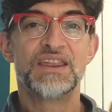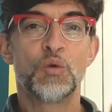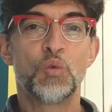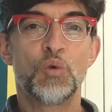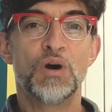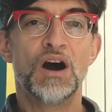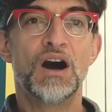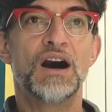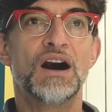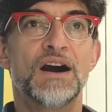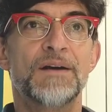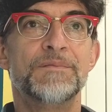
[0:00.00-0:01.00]

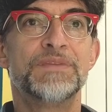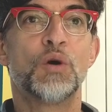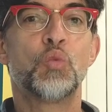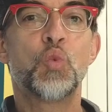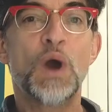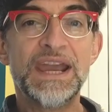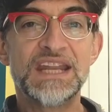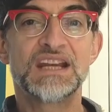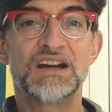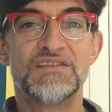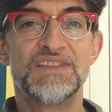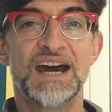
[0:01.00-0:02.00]
the
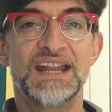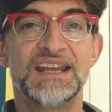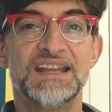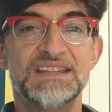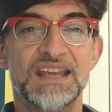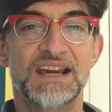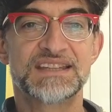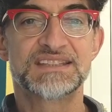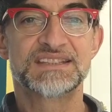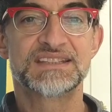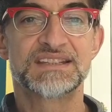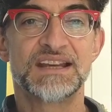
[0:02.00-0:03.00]
weighting of that
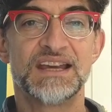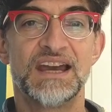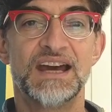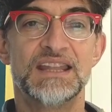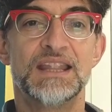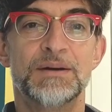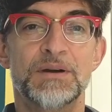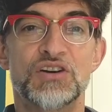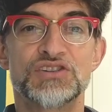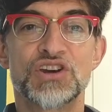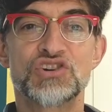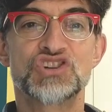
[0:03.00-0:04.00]
index and the
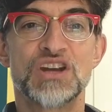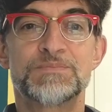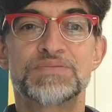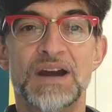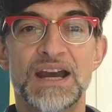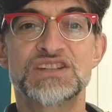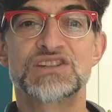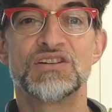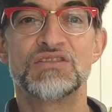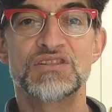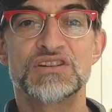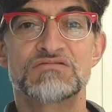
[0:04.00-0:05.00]
associated price to
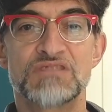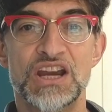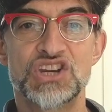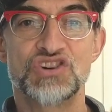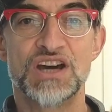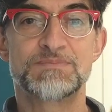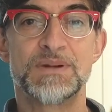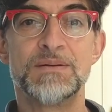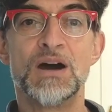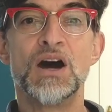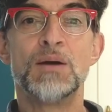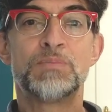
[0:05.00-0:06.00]
earnings ratio has
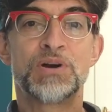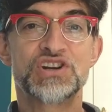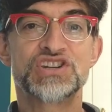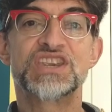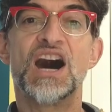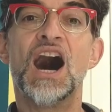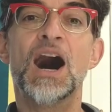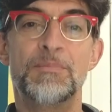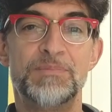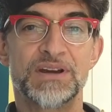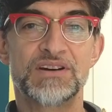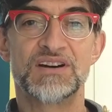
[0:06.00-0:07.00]
been pushed
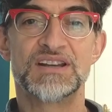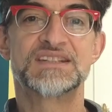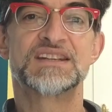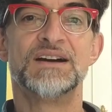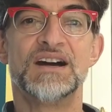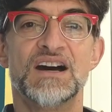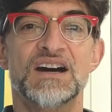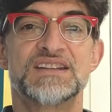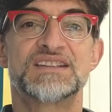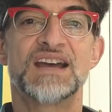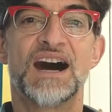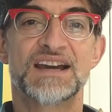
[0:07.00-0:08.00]
up because
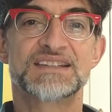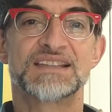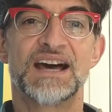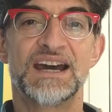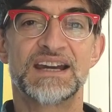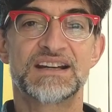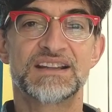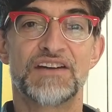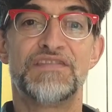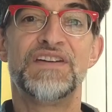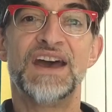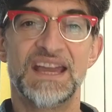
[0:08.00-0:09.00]
stocks like
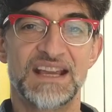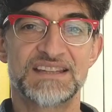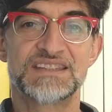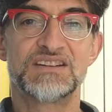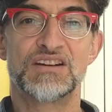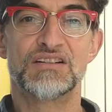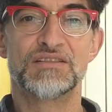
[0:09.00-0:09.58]
the FANGs,